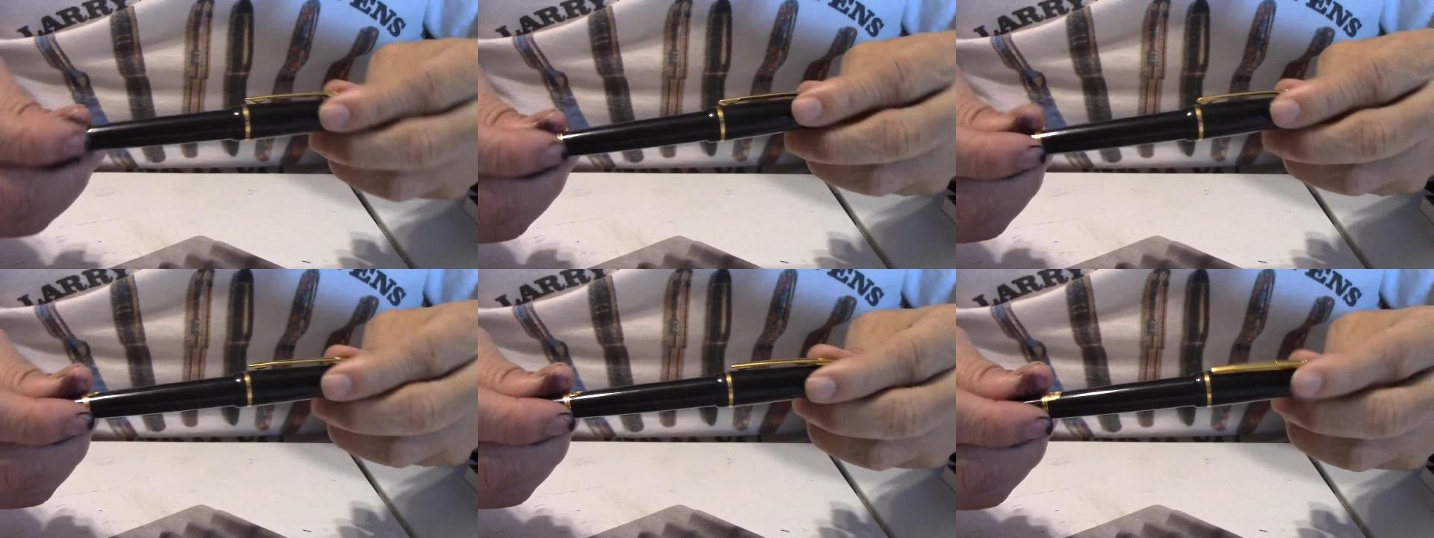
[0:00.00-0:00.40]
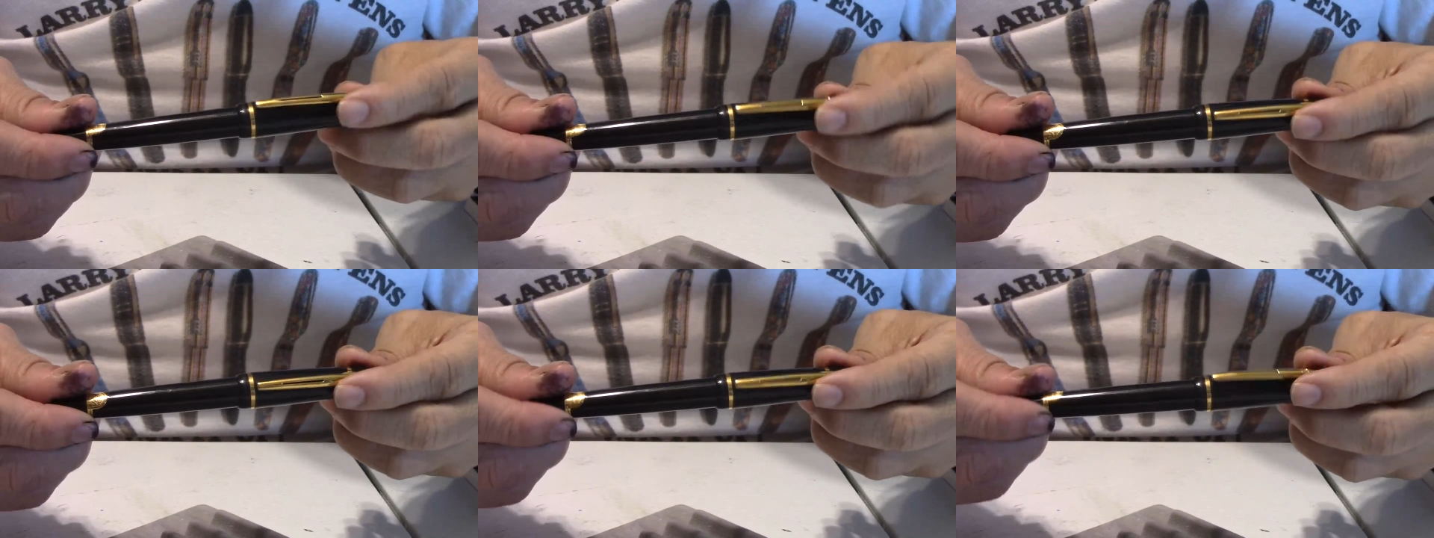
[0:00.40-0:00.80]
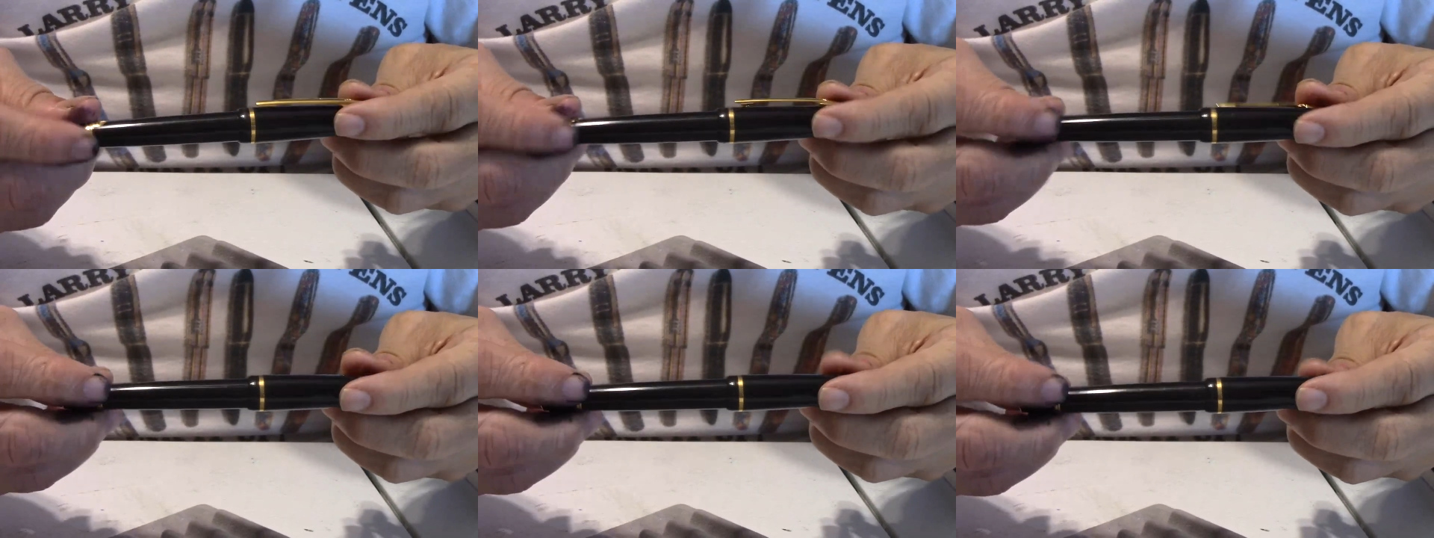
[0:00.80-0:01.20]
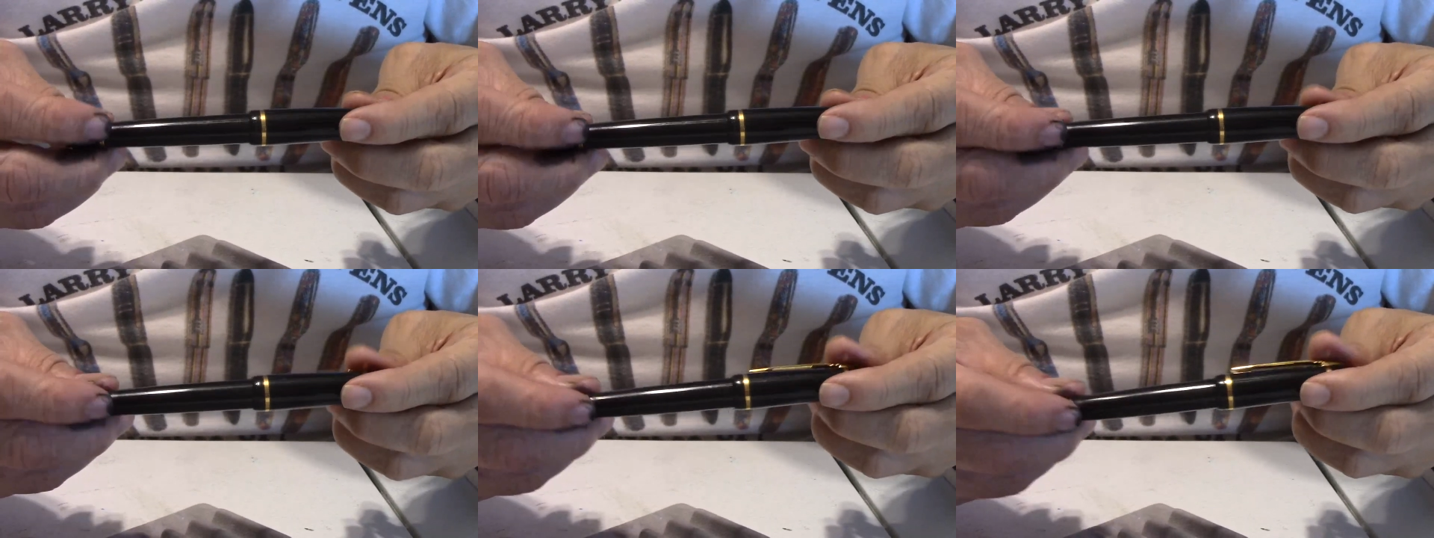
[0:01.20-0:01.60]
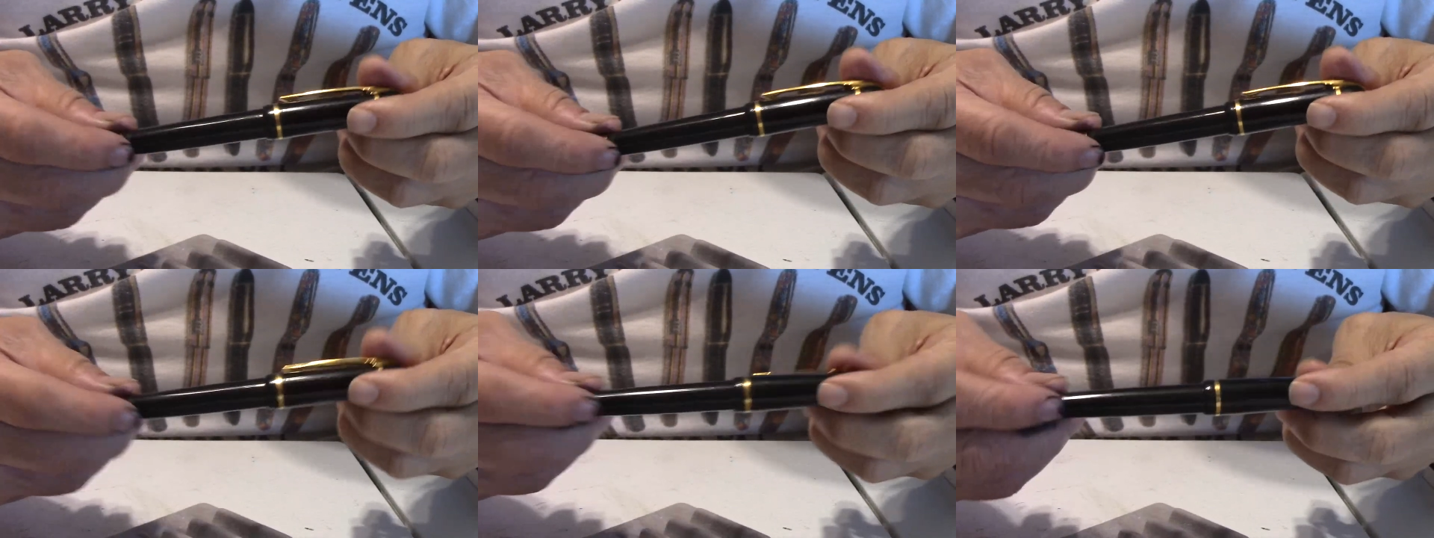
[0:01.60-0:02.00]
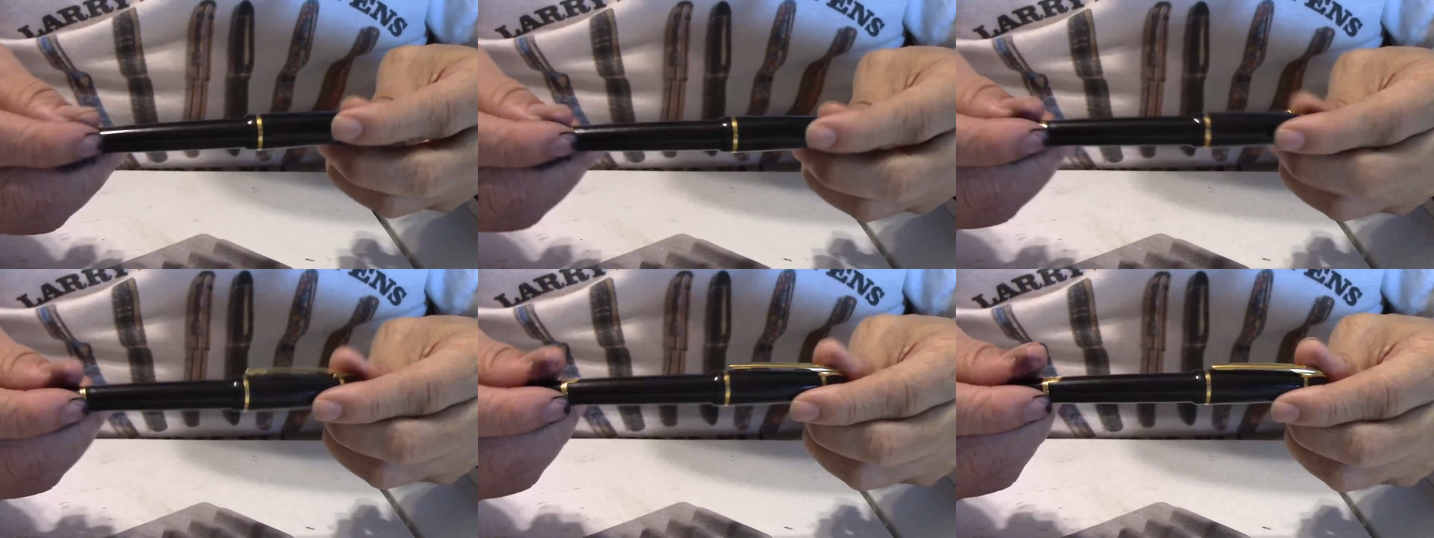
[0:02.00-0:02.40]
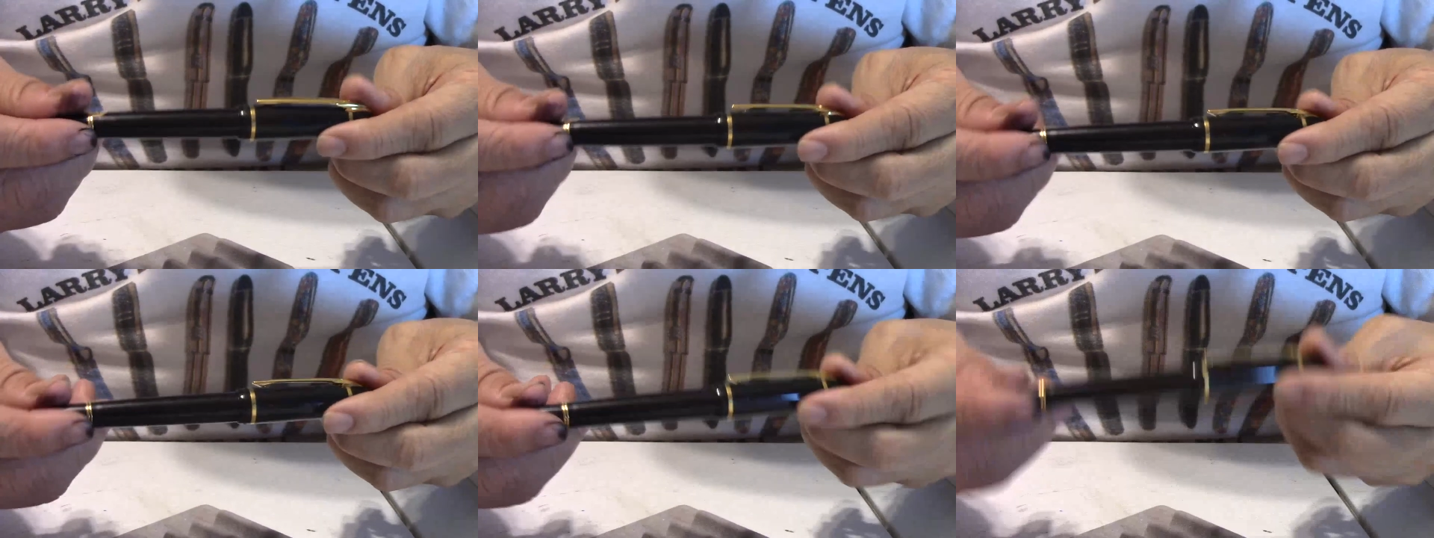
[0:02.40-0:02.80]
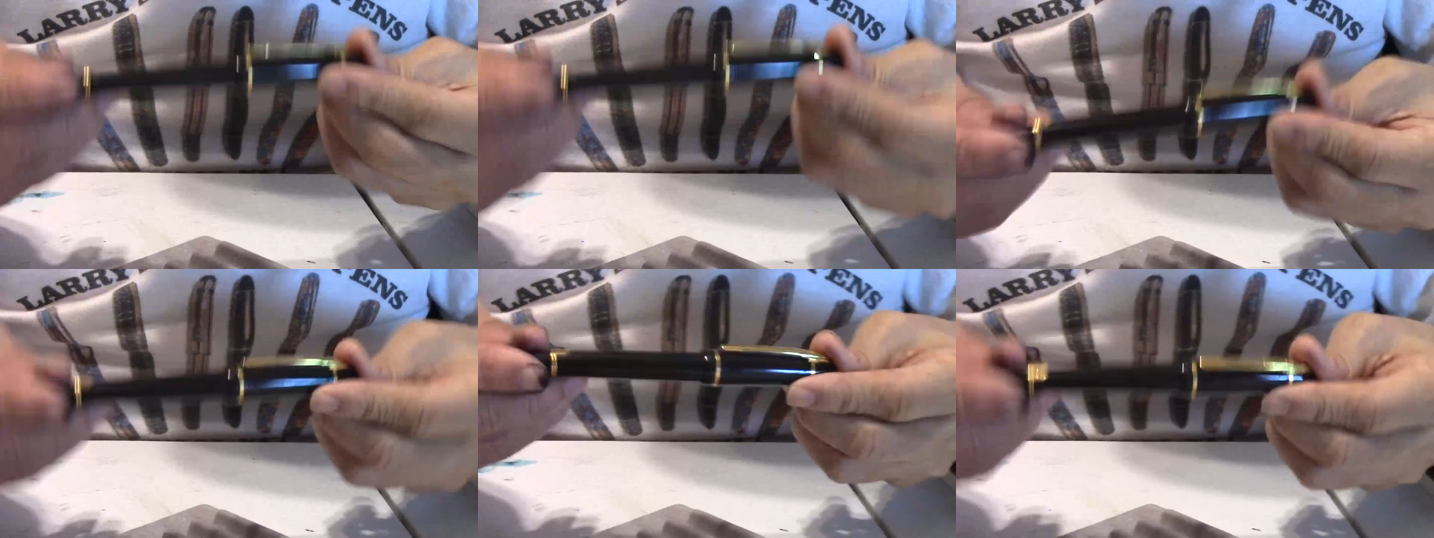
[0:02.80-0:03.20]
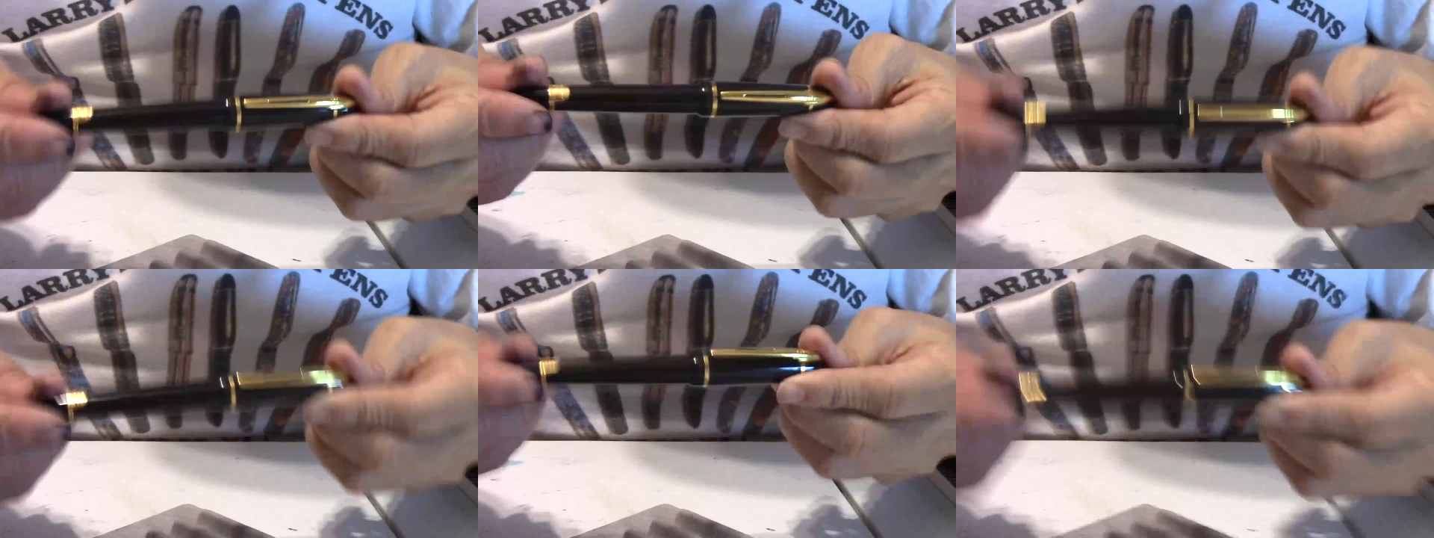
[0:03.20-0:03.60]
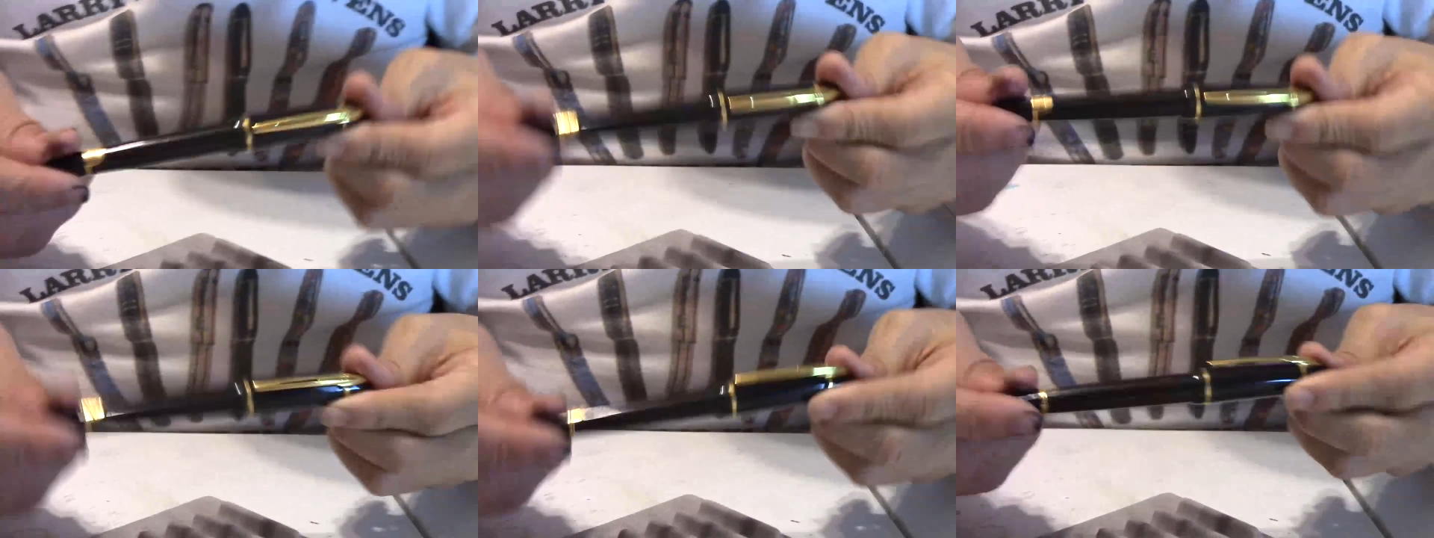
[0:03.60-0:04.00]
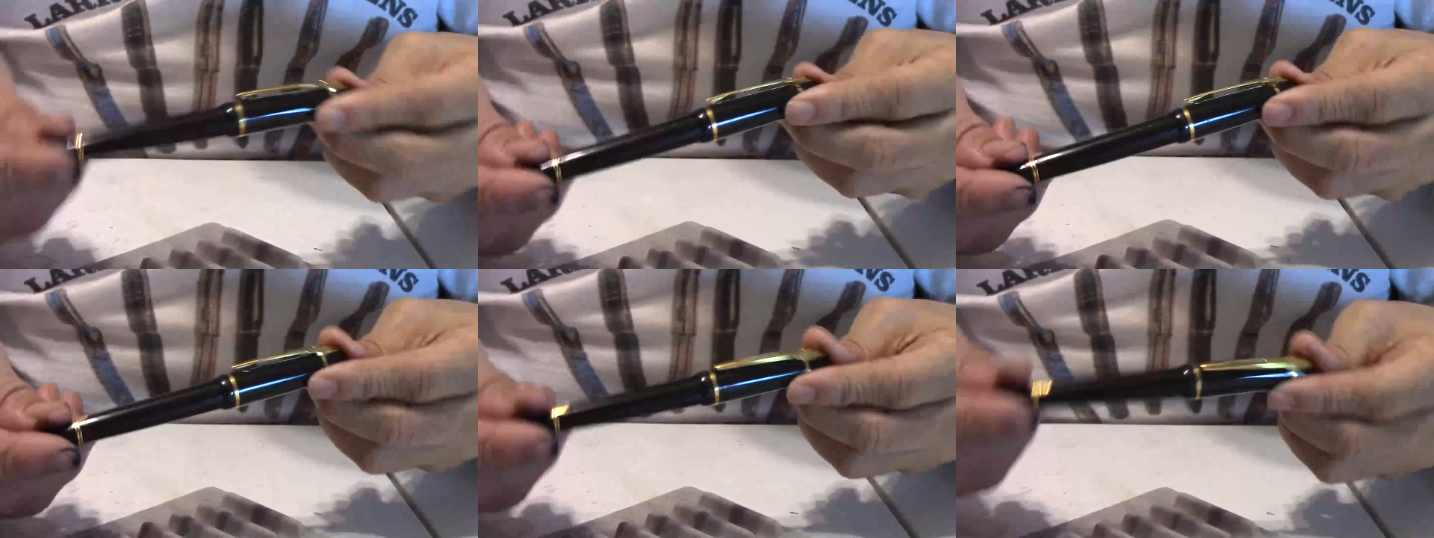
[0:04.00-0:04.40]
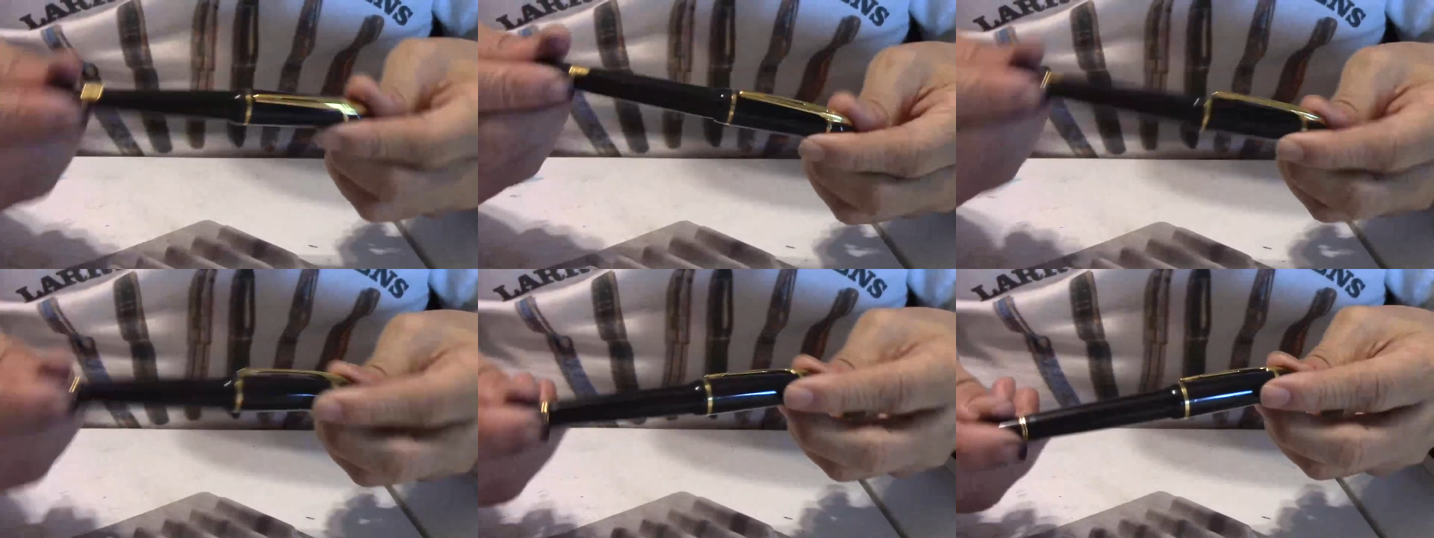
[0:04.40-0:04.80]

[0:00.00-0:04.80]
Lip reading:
(no speaker visible)